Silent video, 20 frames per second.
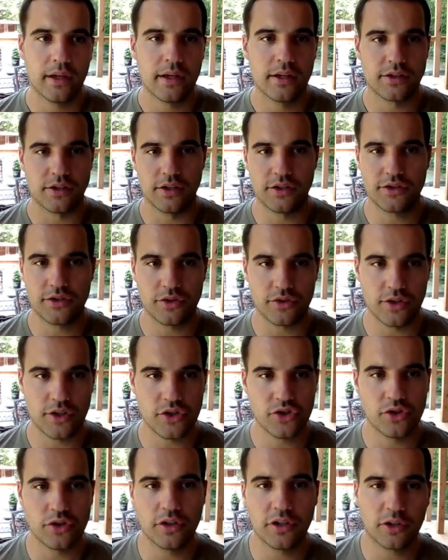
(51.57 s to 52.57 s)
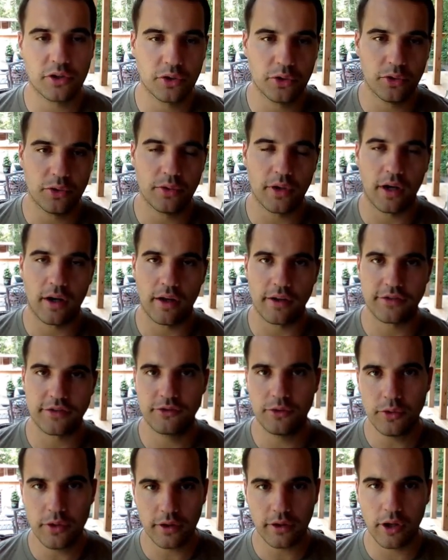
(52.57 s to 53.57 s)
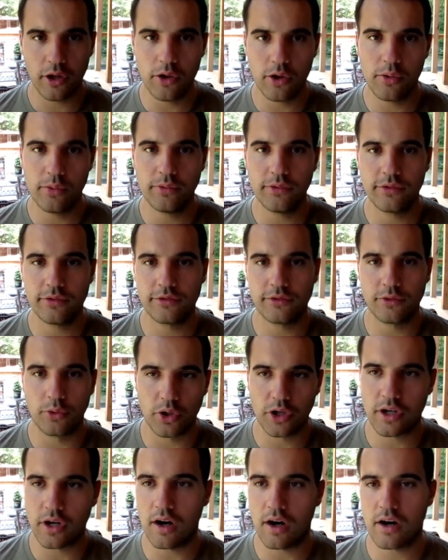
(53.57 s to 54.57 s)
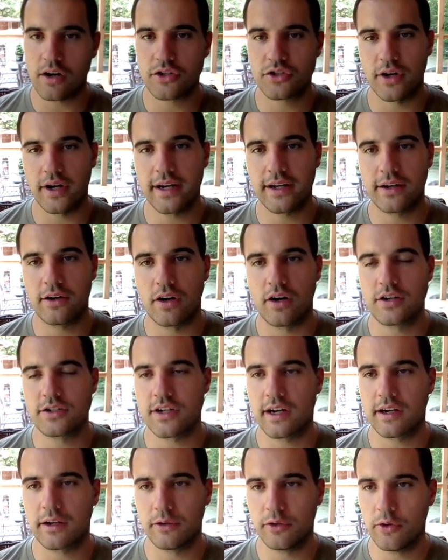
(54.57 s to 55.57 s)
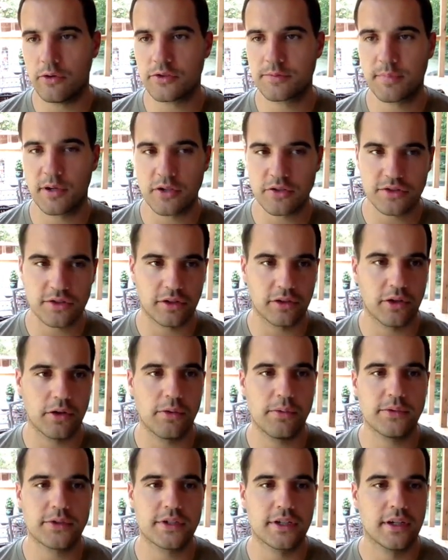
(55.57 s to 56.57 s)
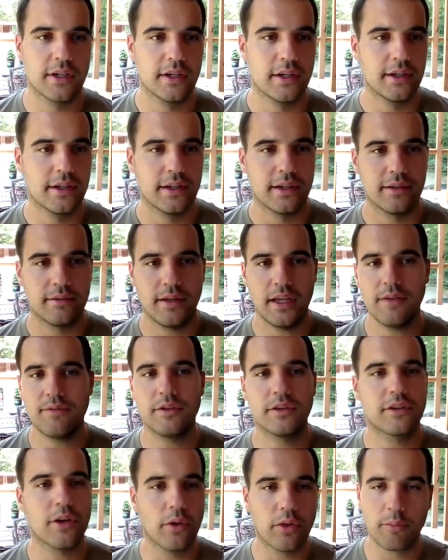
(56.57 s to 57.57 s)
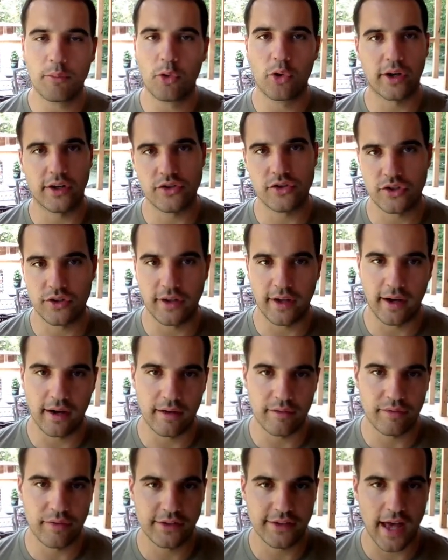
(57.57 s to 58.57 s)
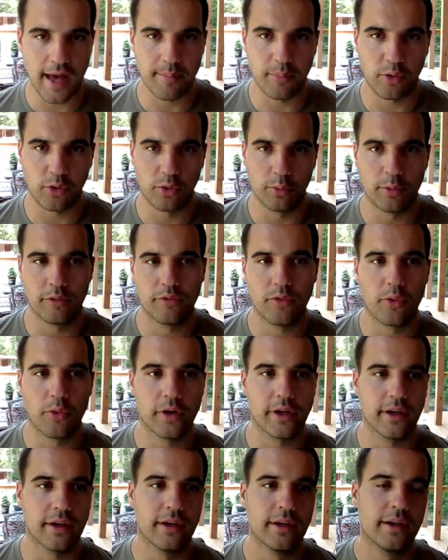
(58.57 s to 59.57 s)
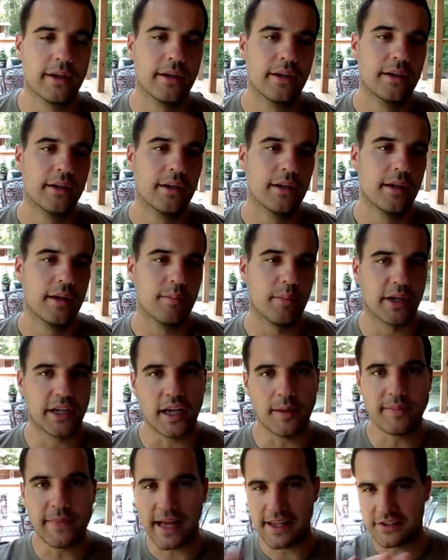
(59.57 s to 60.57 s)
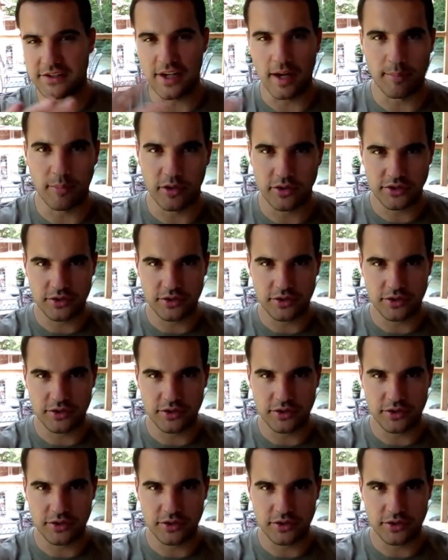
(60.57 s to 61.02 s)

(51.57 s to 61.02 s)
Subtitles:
So this should include all student loans, store cards, credit cards, auto loans, personal loans, even throw the mortgage in there if it's applicable for you. But keep that separate.